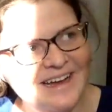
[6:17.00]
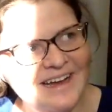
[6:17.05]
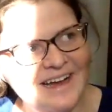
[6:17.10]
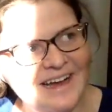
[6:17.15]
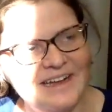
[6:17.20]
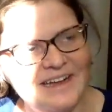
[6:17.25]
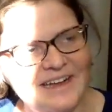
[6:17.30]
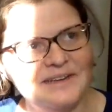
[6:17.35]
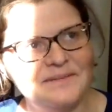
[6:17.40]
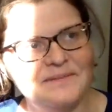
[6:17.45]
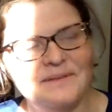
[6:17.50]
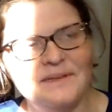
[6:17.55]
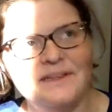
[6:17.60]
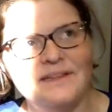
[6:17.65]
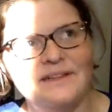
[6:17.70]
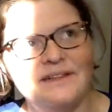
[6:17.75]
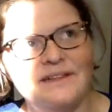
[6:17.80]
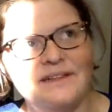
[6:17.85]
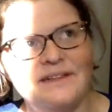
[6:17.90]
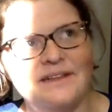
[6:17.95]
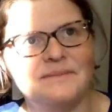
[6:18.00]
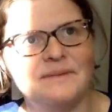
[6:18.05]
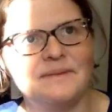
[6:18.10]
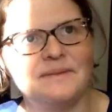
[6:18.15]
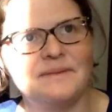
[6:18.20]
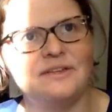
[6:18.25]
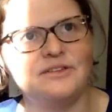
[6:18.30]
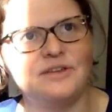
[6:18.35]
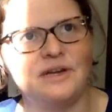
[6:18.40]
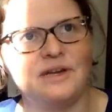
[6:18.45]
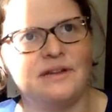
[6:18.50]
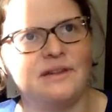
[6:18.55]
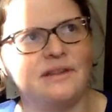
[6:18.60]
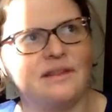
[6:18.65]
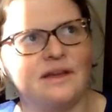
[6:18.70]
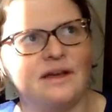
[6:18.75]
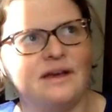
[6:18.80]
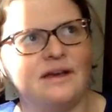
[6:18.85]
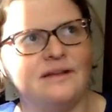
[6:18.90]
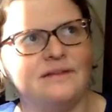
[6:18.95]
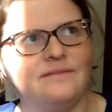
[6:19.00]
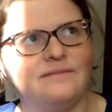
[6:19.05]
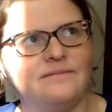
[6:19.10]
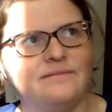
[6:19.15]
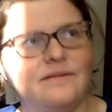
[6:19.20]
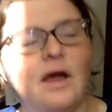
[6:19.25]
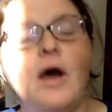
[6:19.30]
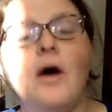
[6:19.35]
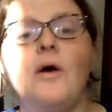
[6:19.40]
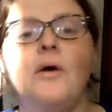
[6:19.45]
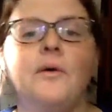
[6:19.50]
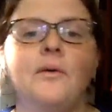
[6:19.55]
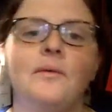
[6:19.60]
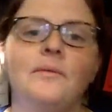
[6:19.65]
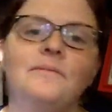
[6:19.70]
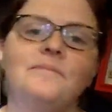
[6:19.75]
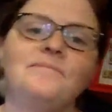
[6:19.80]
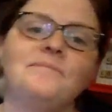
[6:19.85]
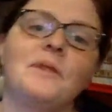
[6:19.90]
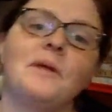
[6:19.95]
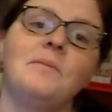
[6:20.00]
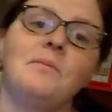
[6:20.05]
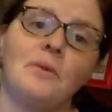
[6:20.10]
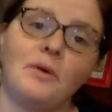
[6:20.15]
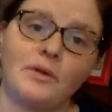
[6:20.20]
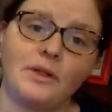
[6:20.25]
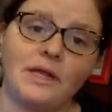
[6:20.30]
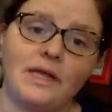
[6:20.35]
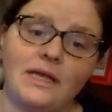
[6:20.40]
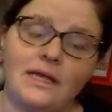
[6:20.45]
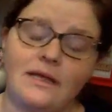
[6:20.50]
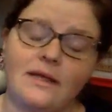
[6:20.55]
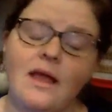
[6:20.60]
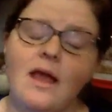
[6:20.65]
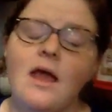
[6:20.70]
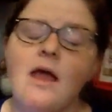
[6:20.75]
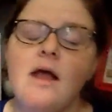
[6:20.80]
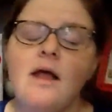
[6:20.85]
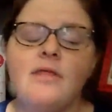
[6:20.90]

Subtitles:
I completely lost my train of thought. Oh, bullying.